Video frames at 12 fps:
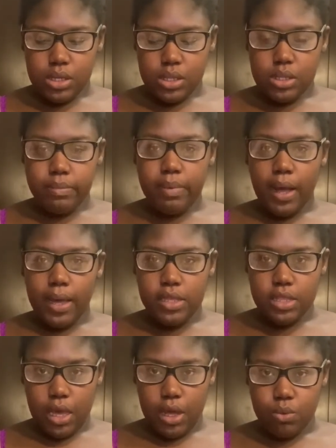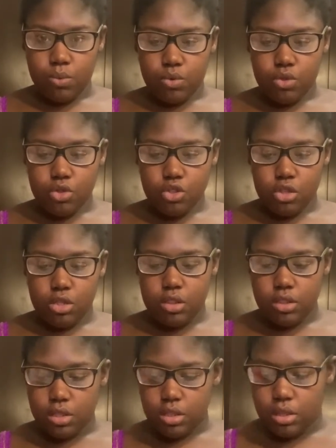The pie's out, she's
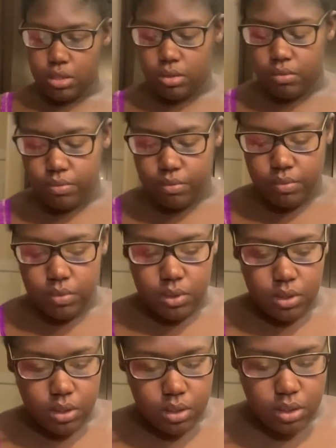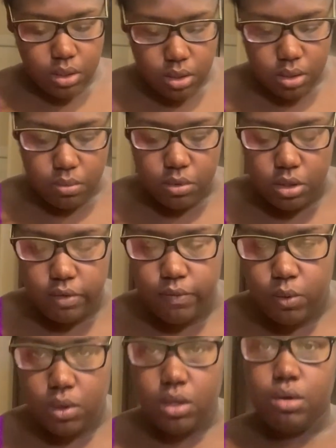sizzling. See if you
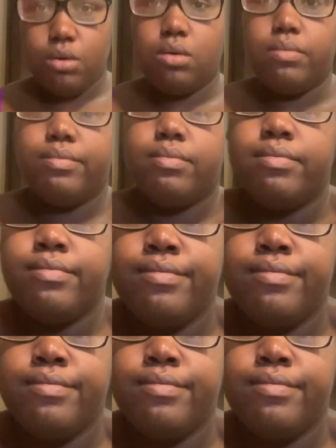can hear it.